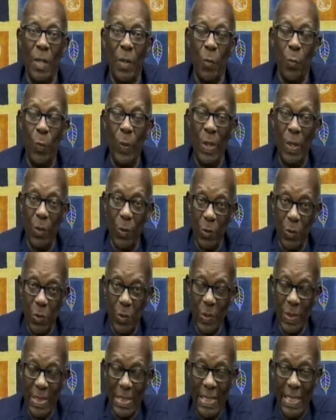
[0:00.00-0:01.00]
we look
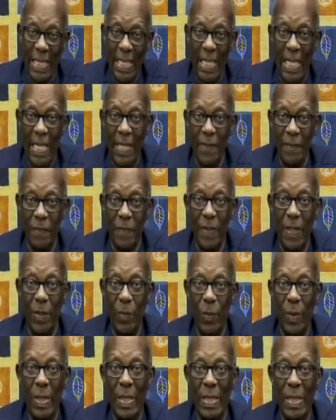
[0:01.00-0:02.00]
to see if they
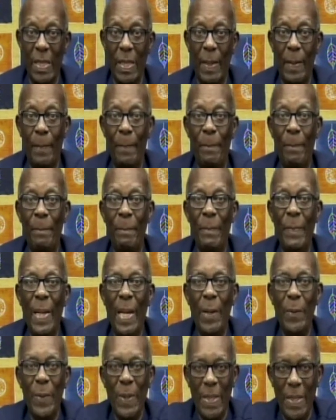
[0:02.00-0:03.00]
were
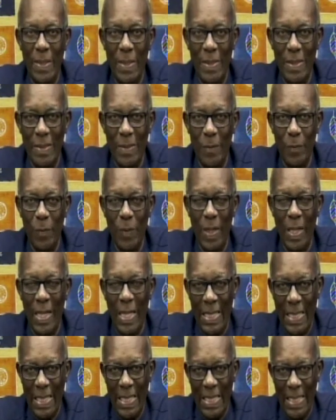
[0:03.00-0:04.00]
married
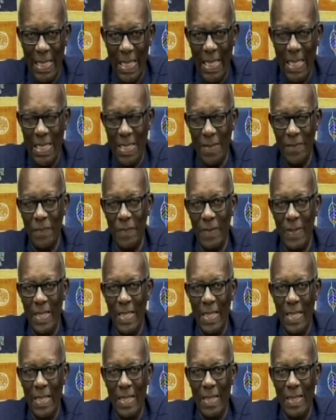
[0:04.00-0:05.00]
at the date of
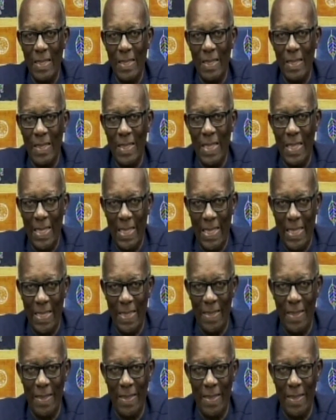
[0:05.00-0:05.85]
their death.